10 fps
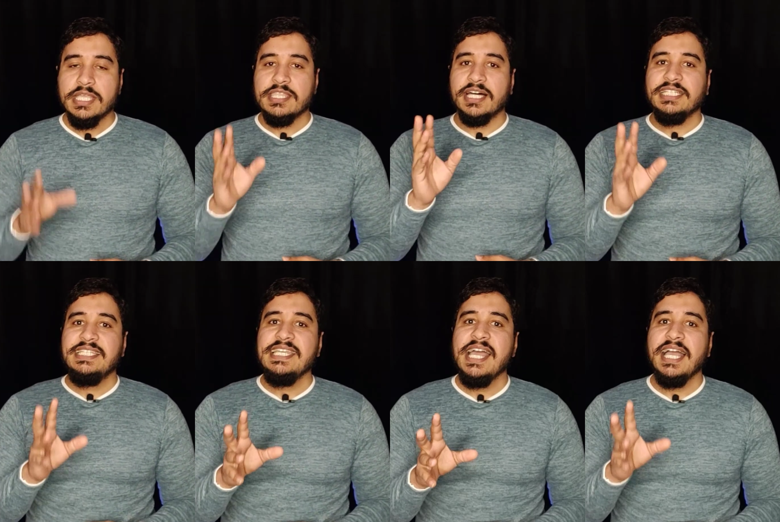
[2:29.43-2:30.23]
The
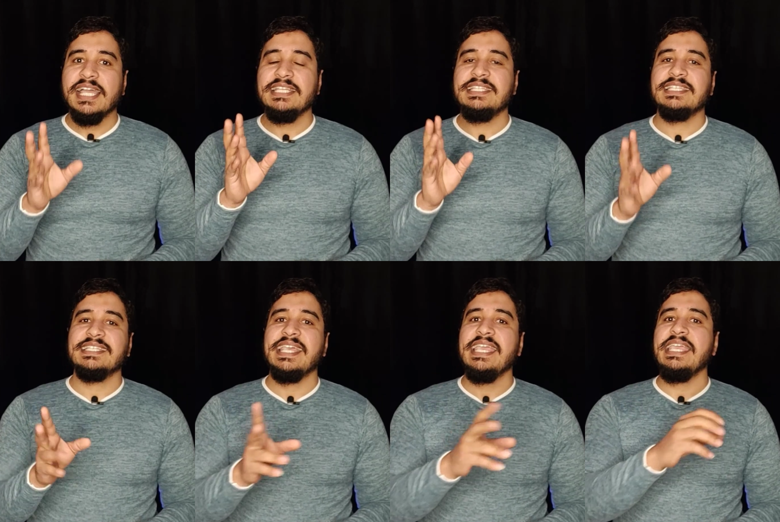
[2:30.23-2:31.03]
idea is the
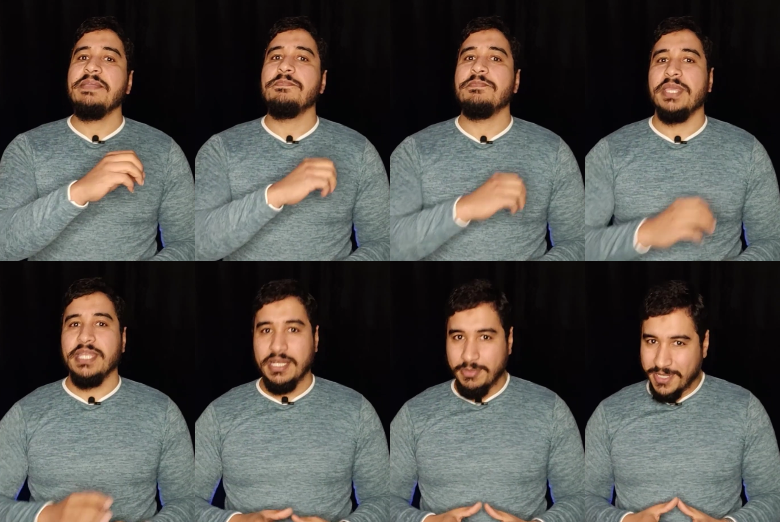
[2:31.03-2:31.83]
same
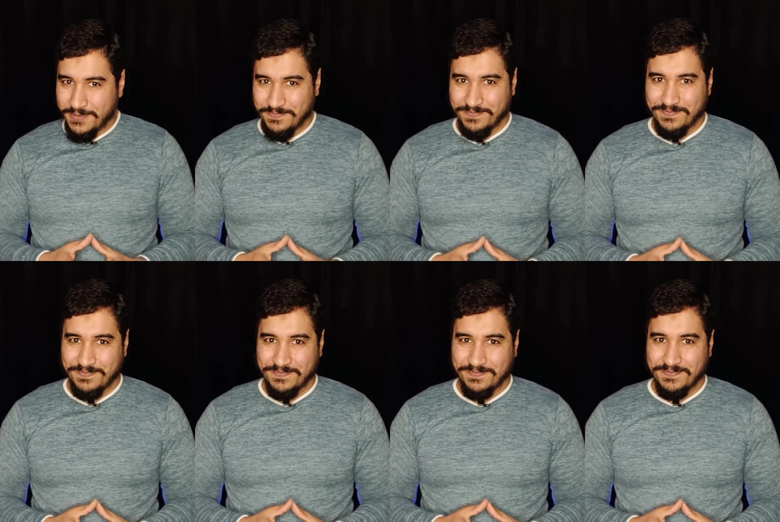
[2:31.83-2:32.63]
in Arabic.
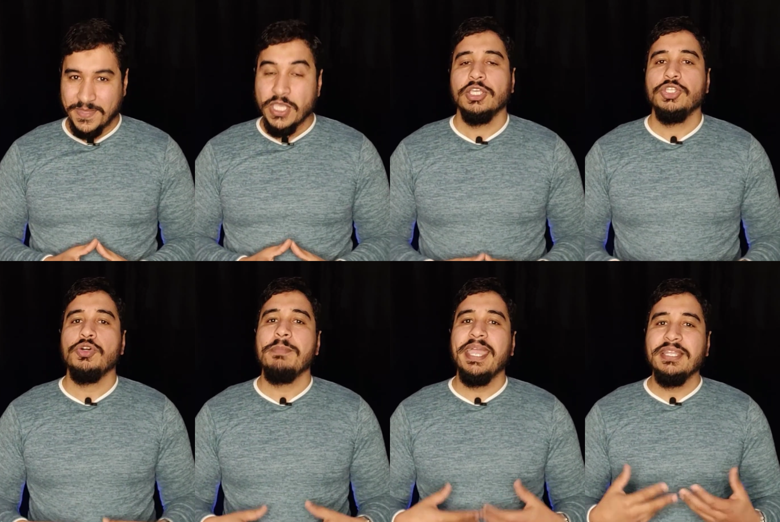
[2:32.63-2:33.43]

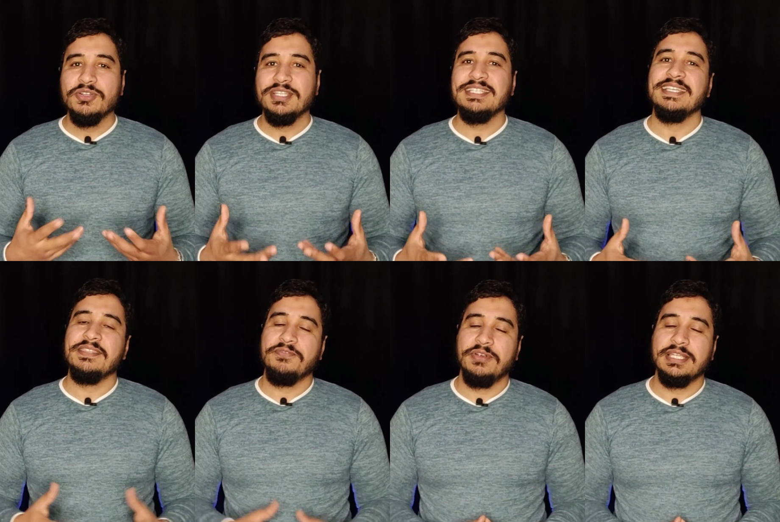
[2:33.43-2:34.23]
You may notice
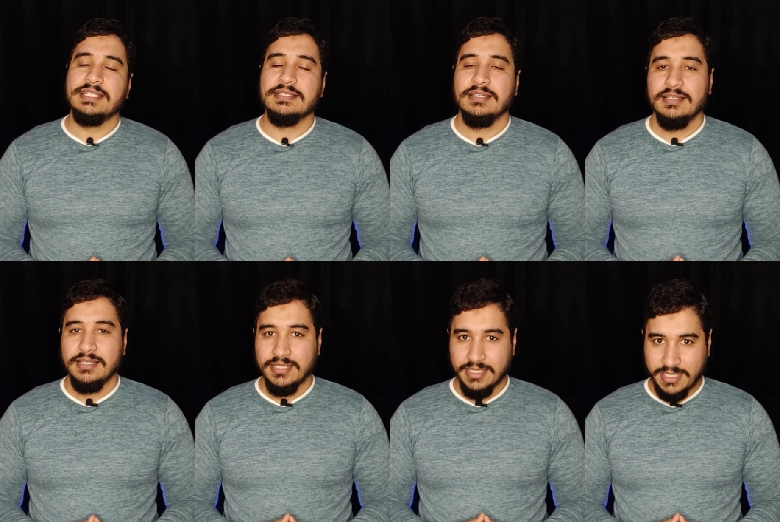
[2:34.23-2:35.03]
in the first
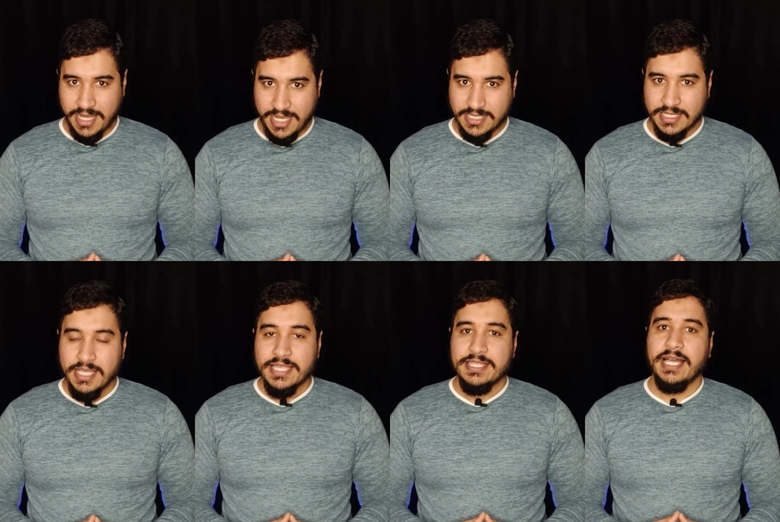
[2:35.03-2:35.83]
class
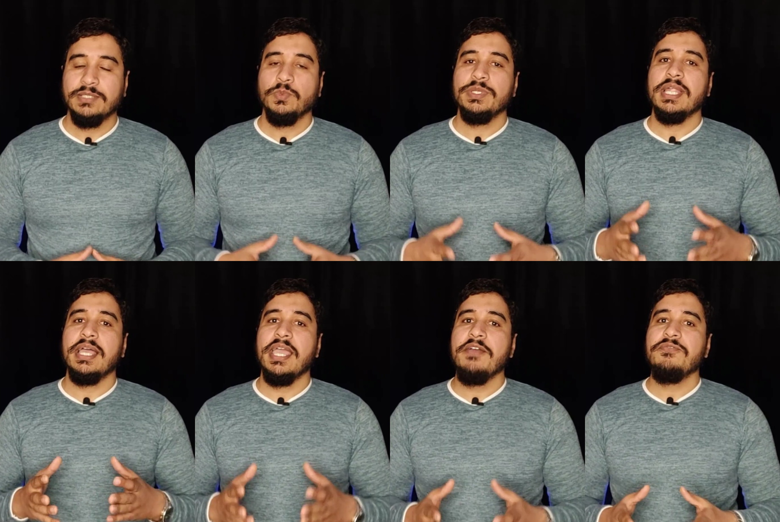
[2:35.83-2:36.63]
that
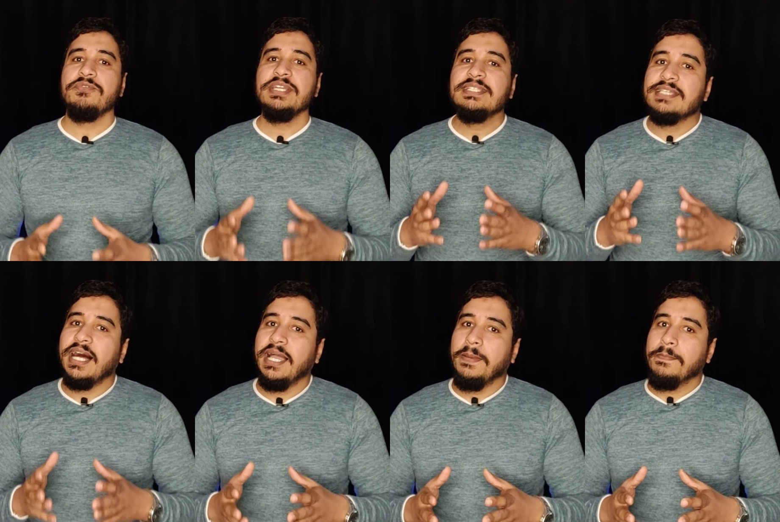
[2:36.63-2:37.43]
when every
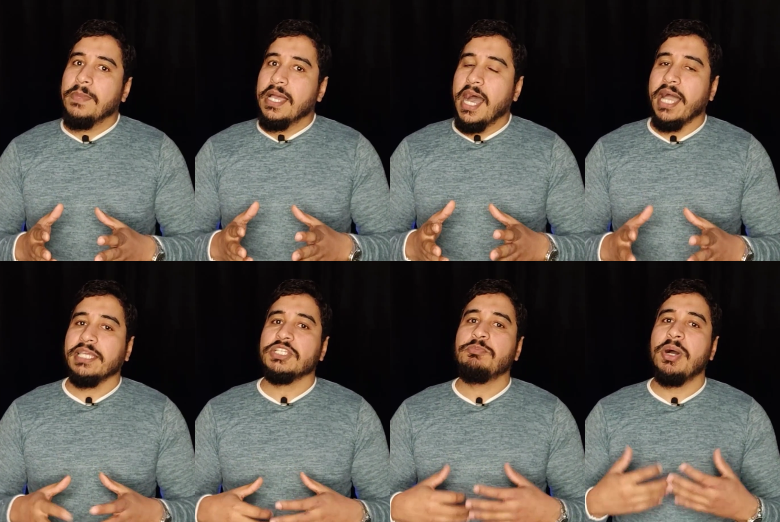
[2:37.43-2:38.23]
time
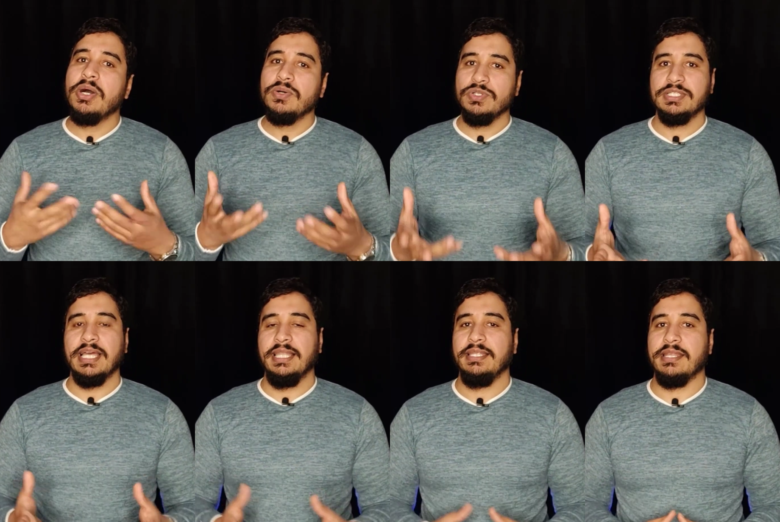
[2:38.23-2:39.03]
I
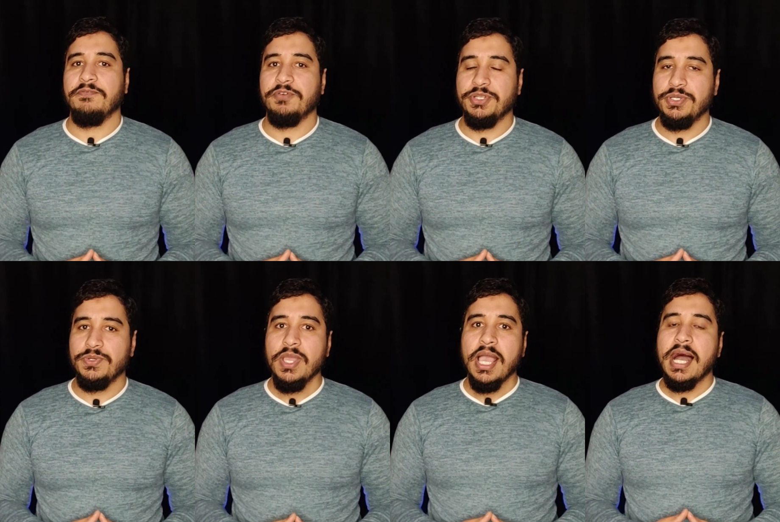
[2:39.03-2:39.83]
exposed a letter for
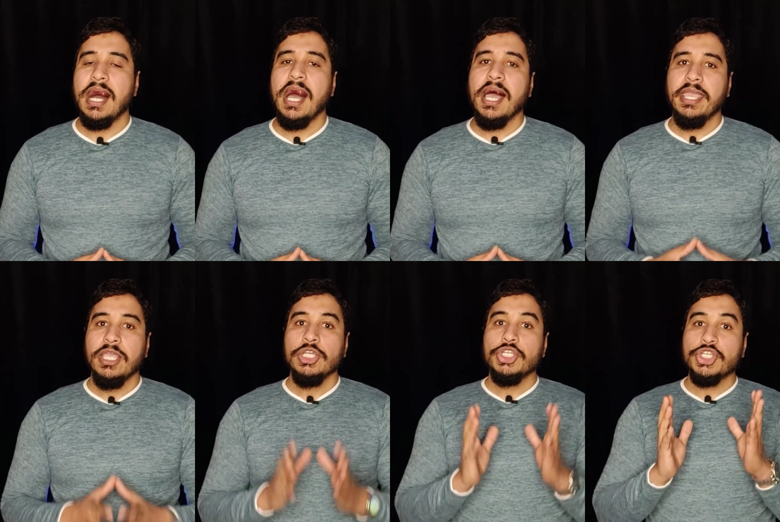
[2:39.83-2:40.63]
you,
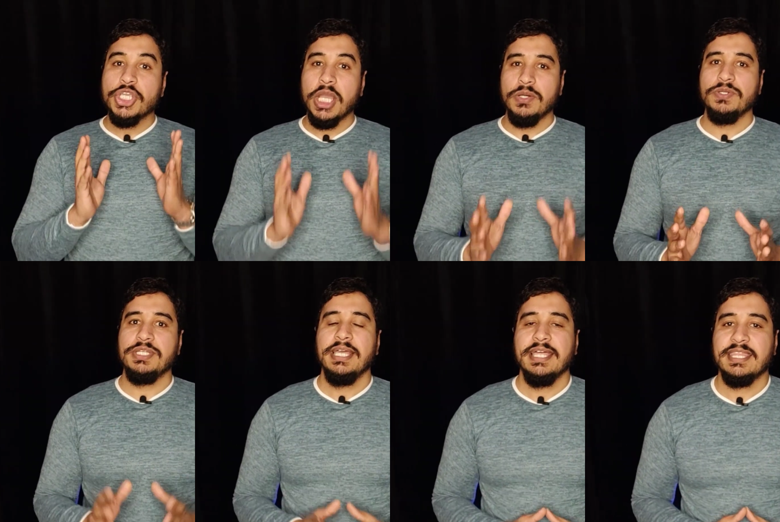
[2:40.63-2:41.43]
I
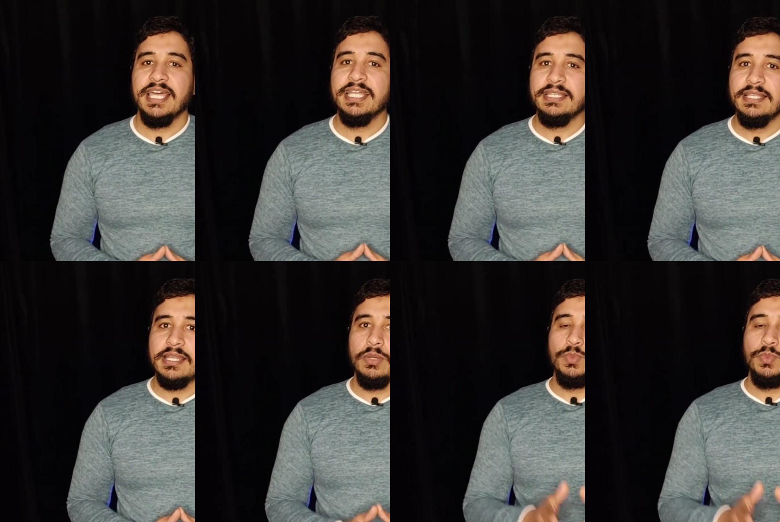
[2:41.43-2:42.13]
showed that letter